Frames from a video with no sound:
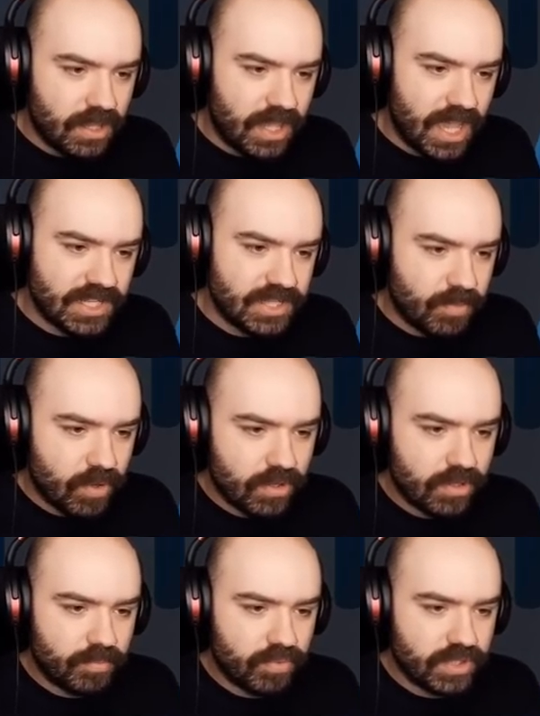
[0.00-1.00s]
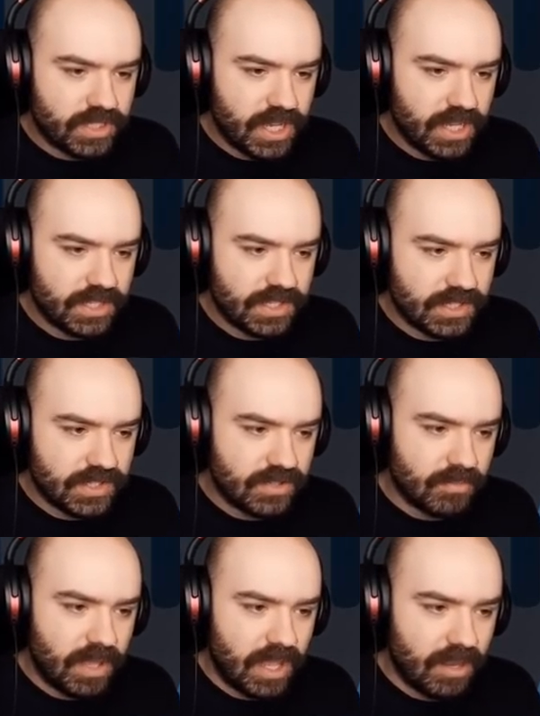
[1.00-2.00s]
the gasopod protects its
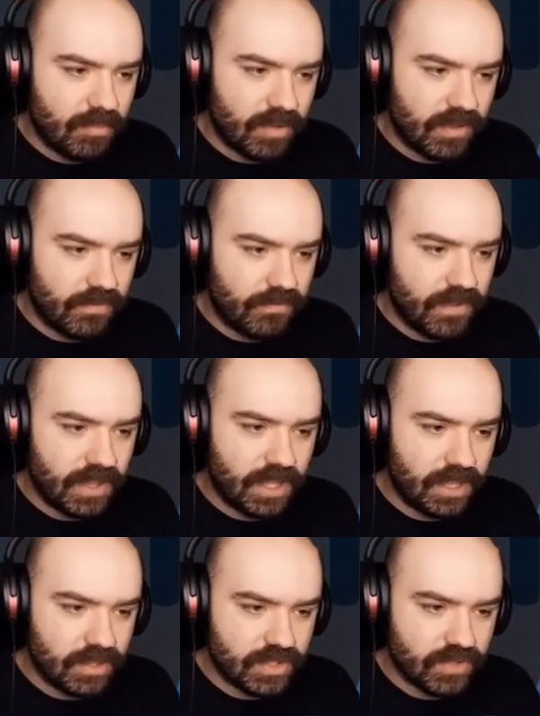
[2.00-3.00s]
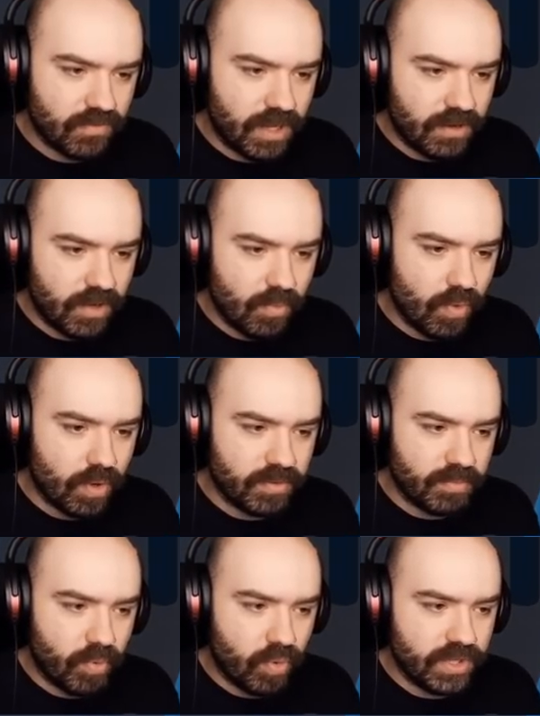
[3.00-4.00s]
domain by filling the surrounding water
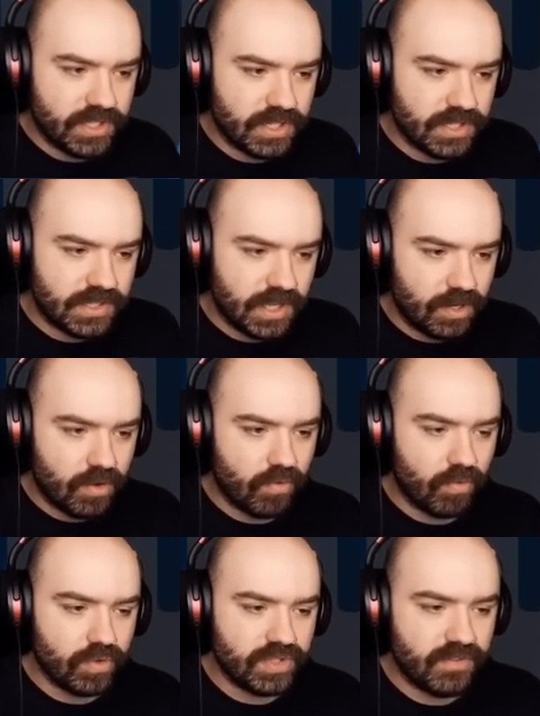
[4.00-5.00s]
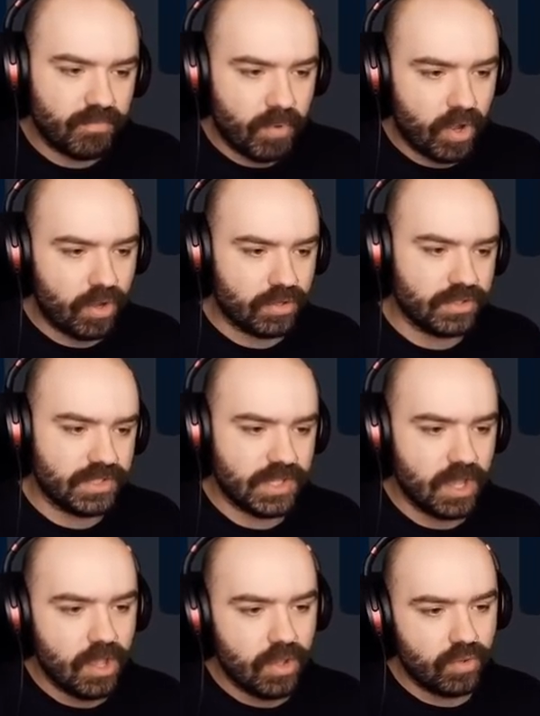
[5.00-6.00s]
with poisonous and corrosive
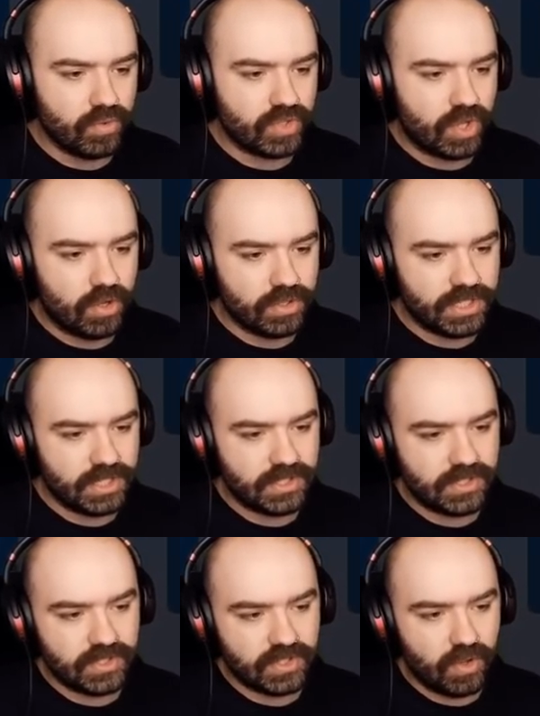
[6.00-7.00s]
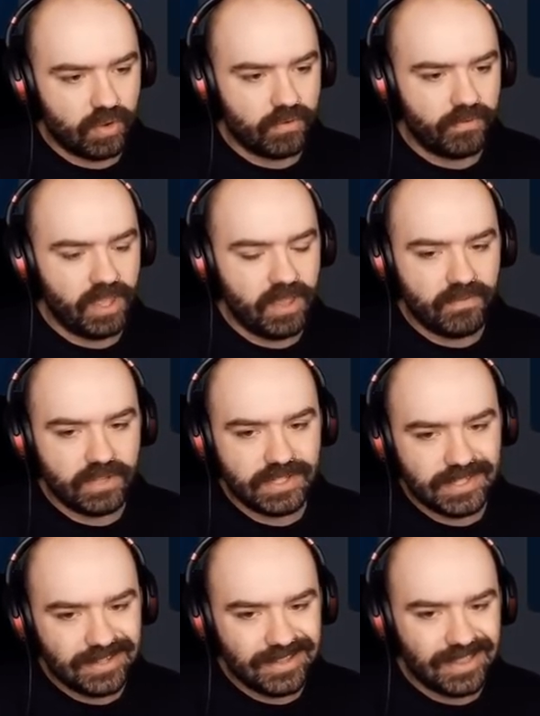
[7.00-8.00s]
pods whose contents dissolve even
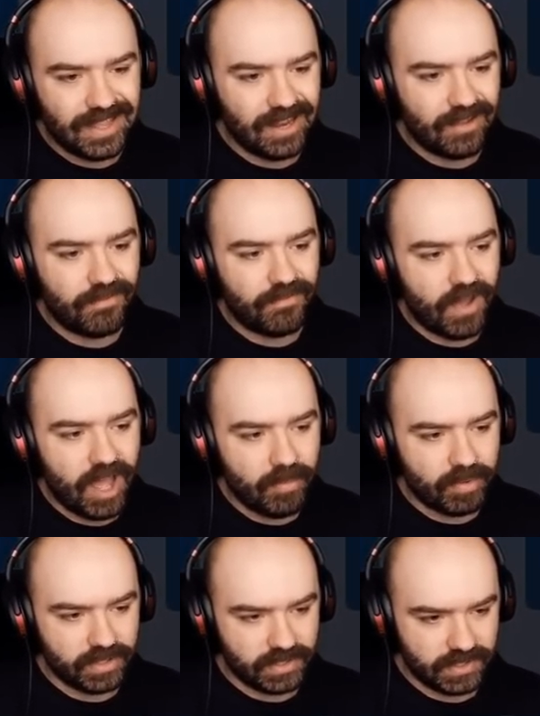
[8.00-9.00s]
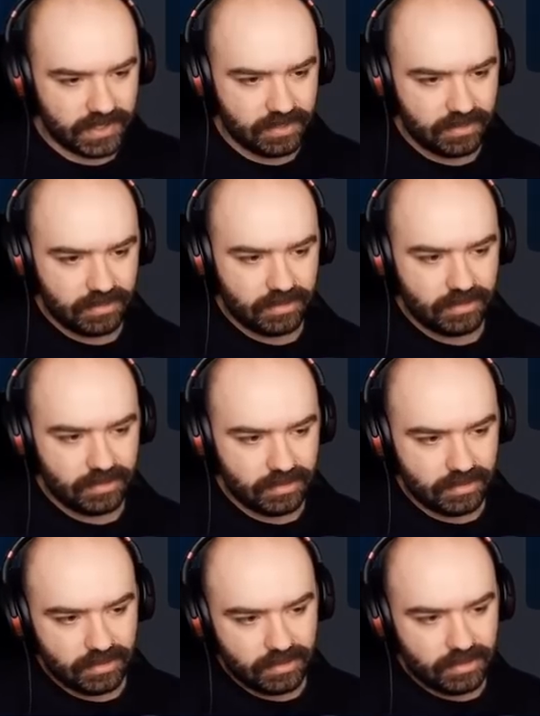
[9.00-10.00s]
synthetic fibers.
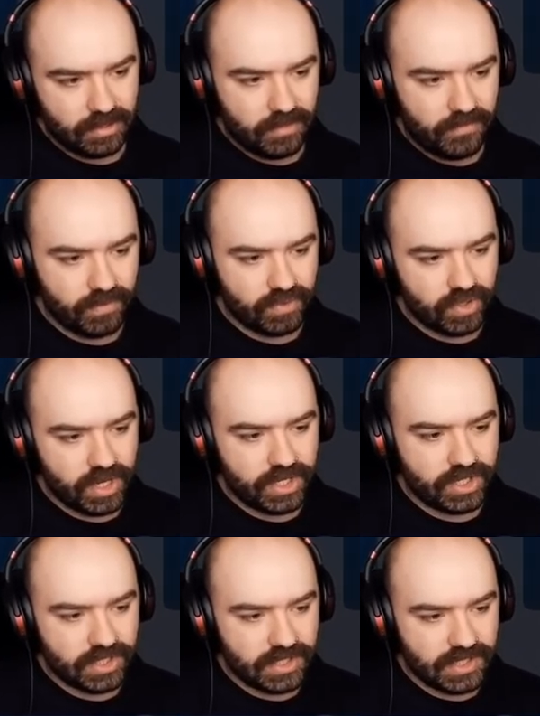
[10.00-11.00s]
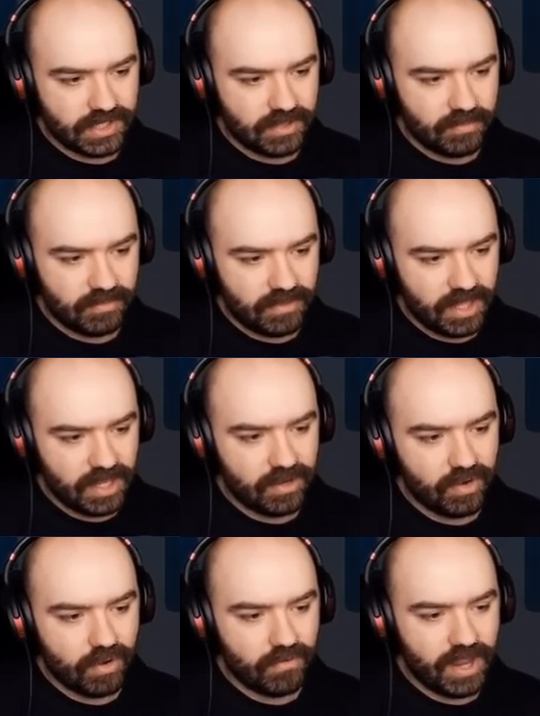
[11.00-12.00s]
Filtration system, thick
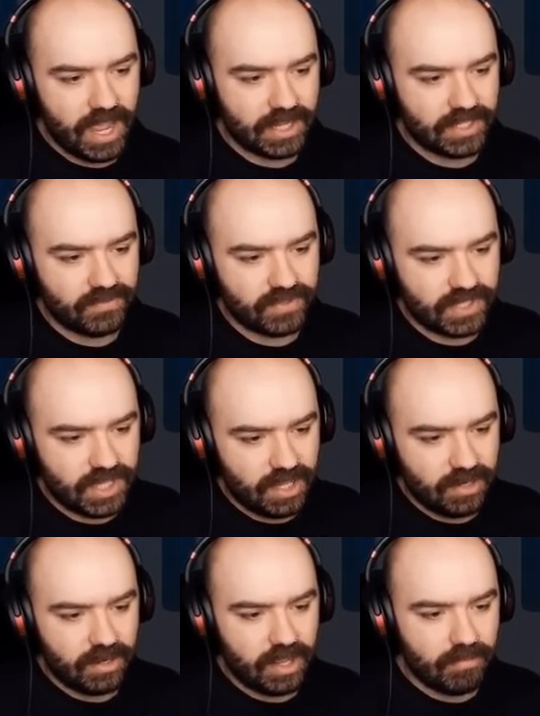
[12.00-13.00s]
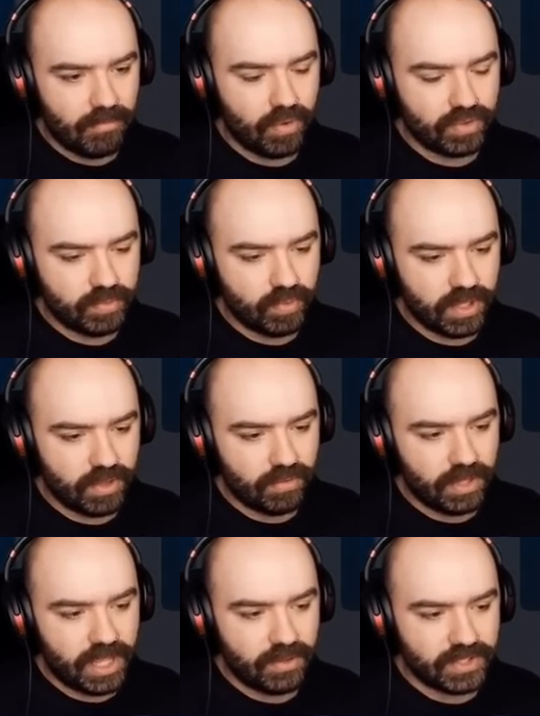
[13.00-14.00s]
non reactive skin, and multiple
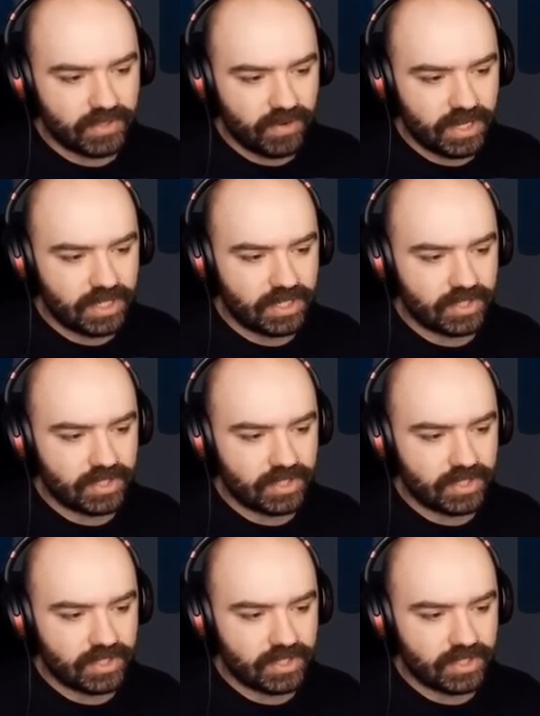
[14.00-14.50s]
gill layers render